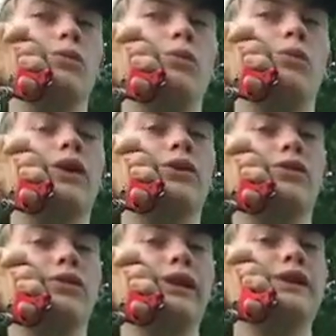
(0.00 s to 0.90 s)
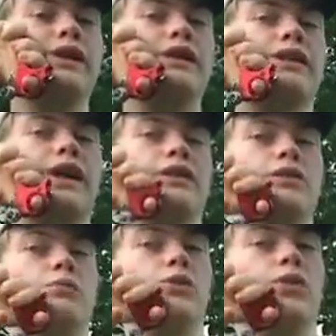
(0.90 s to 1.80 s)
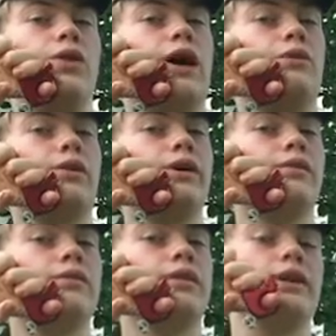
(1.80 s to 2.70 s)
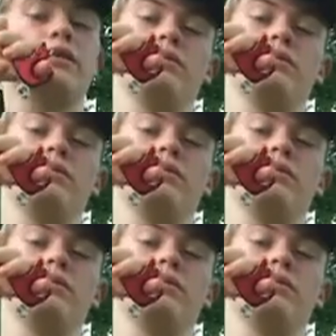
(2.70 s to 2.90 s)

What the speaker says: when your release aid is canted more that way, now